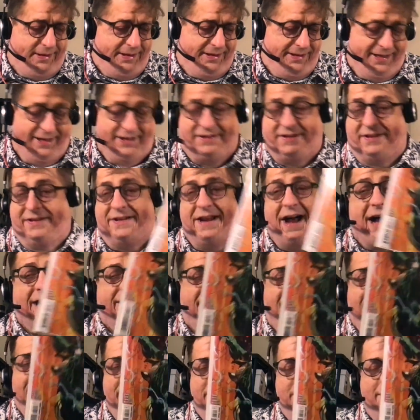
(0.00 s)
this has not
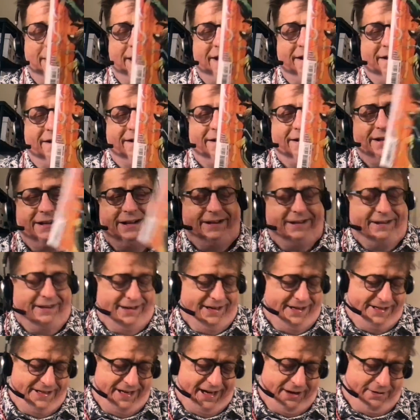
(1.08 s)
gotten better,
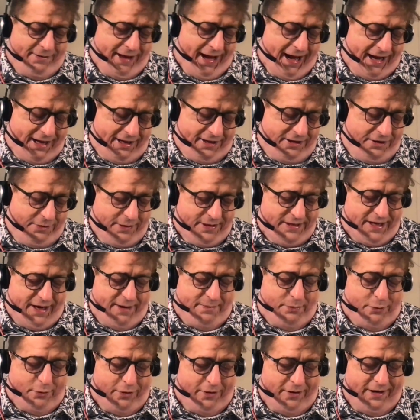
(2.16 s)
because now Al Ewing's on
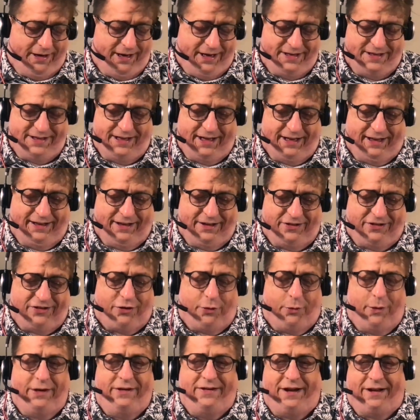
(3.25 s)
board as, like, this
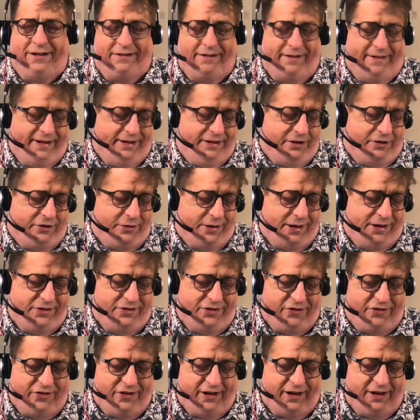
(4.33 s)
storyteller. I think they're
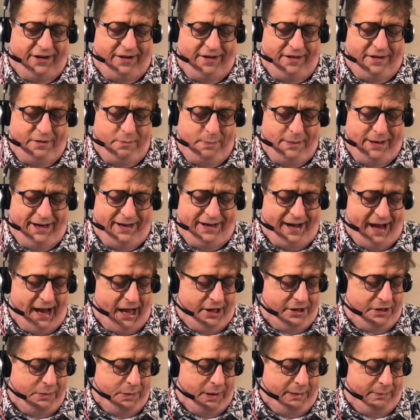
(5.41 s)
transitioning it into being an Al
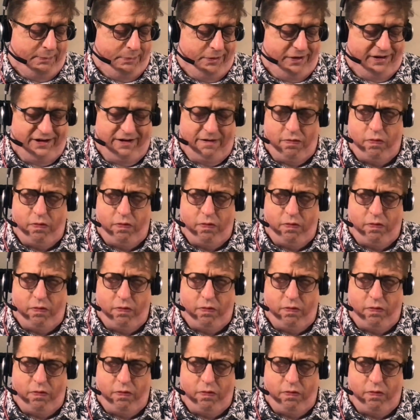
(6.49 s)
Ewing book.